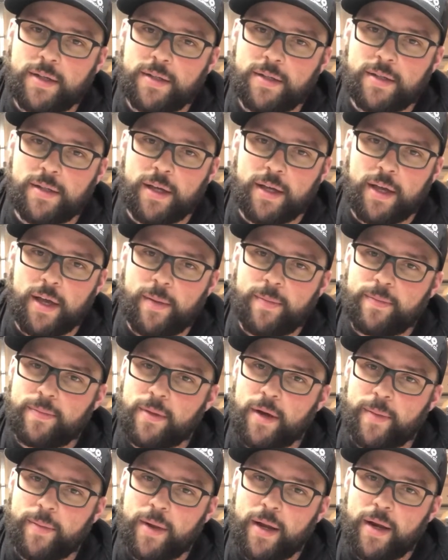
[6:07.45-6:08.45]
He's like, yep,
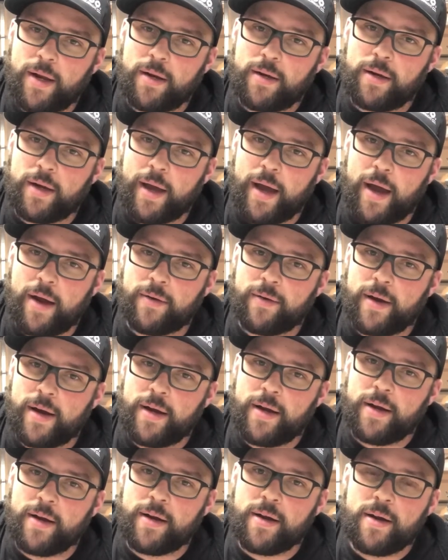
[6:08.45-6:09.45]
come get it. I got it right
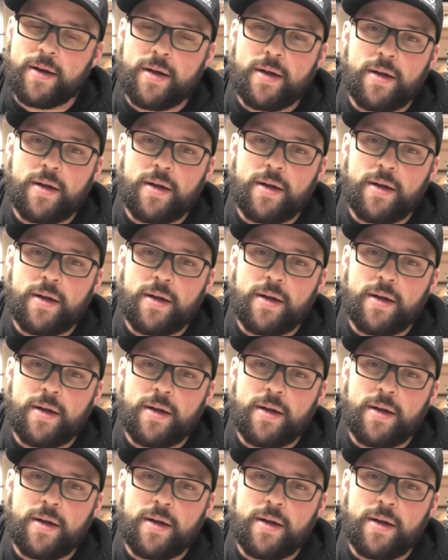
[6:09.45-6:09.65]
here.